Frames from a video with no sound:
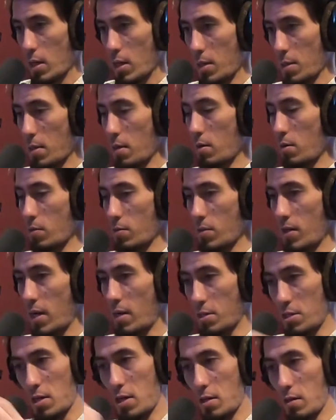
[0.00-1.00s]
and then I'll
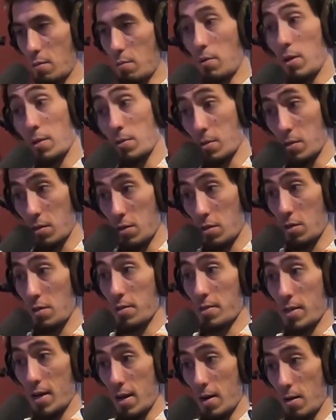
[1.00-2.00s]
sidechain compress it to the
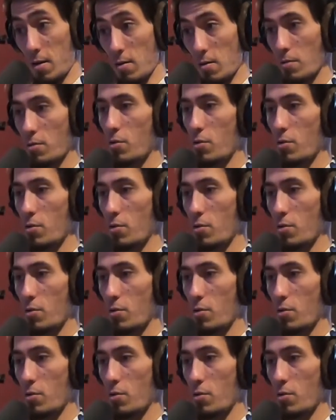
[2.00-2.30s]
snare.